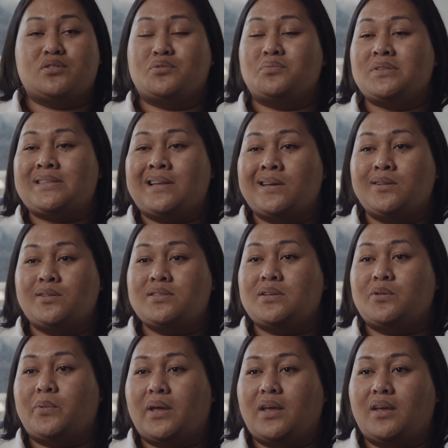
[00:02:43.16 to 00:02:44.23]
almost like losing
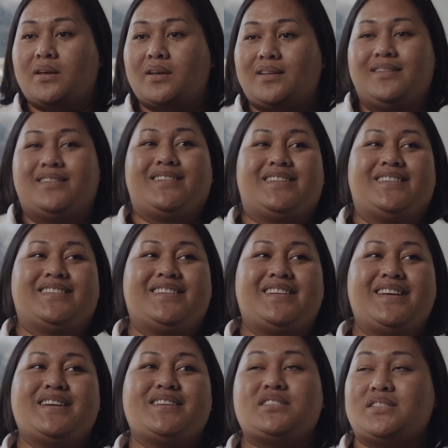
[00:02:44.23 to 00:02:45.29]
weight,
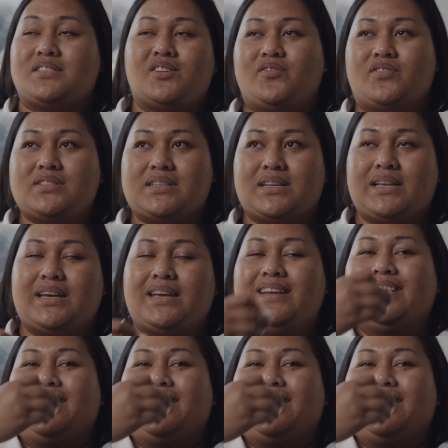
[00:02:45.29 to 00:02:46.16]
just not physically.